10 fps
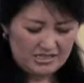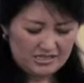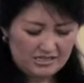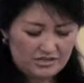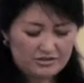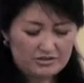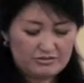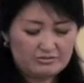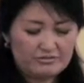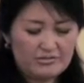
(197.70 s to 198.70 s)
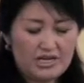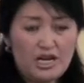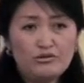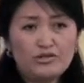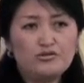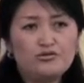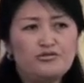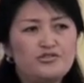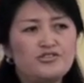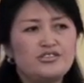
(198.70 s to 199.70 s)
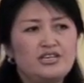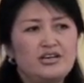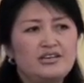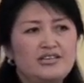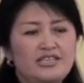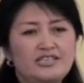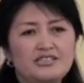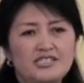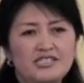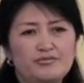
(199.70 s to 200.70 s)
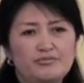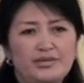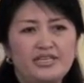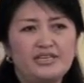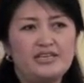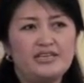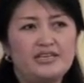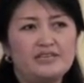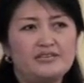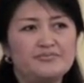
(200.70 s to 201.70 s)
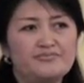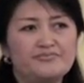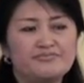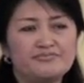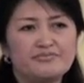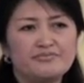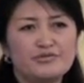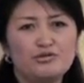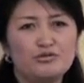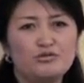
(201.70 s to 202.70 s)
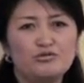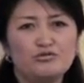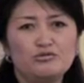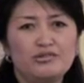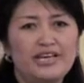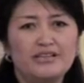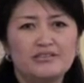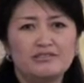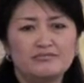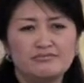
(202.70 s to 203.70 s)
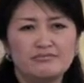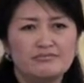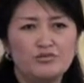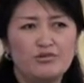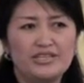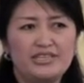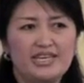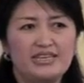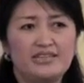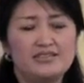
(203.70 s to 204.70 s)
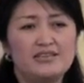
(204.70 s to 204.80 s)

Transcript: So our two first years being here flew like one day.